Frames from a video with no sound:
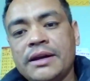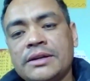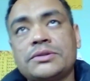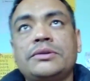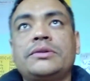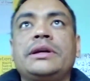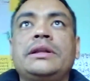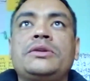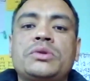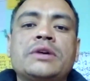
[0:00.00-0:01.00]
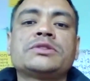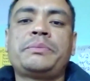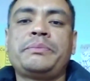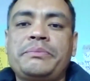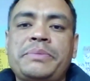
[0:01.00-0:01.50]
So in
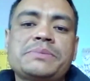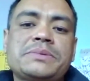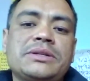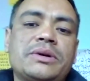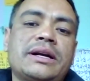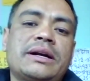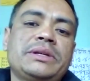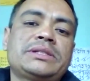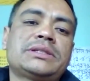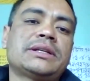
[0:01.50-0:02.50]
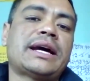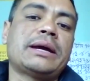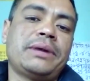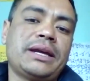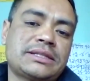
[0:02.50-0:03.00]
2015, where Michelle and
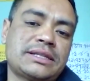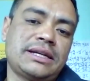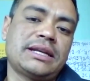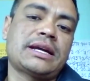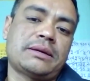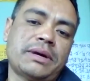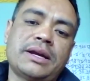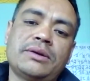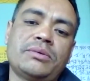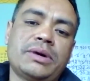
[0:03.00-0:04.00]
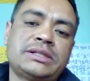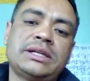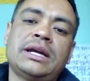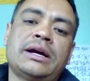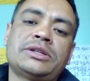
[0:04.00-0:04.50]
I met in Kathmandu when
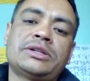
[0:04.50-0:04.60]
she